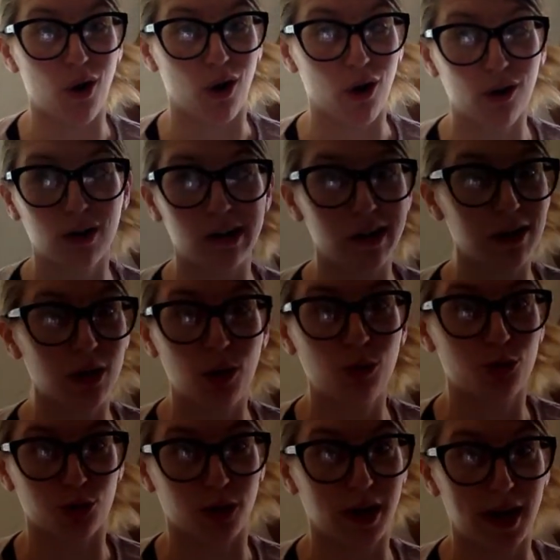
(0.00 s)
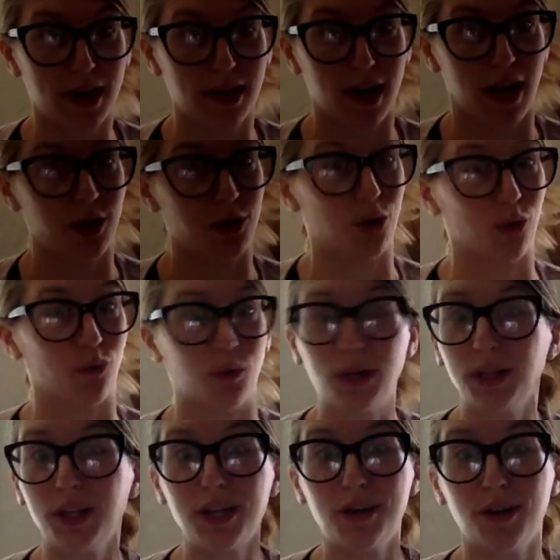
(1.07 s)
already know trig and you're
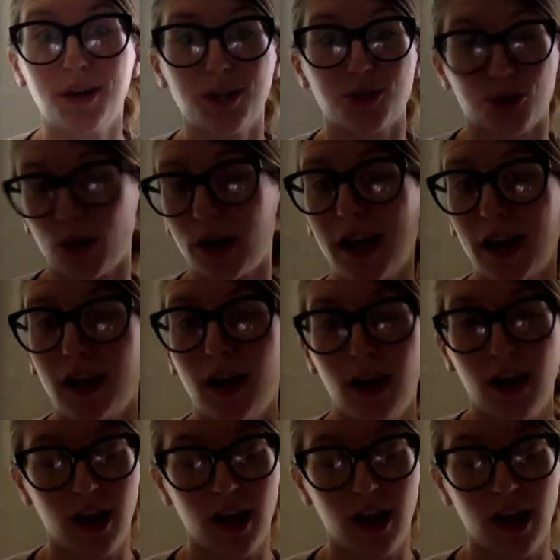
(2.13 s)
really good at trig.